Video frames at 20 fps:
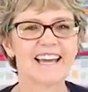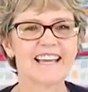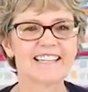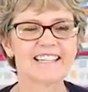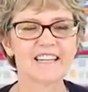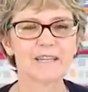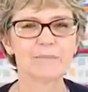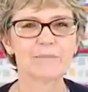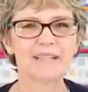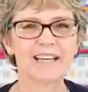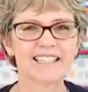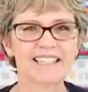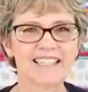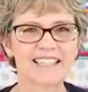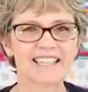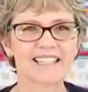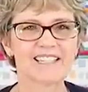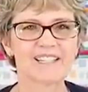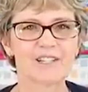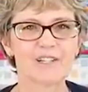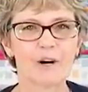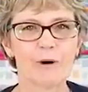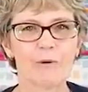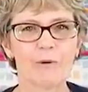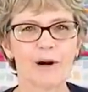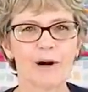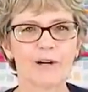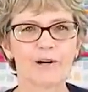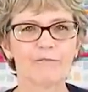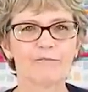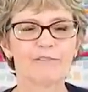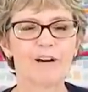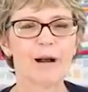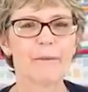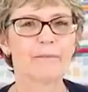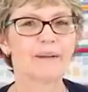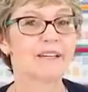and keep letting us know where you're from.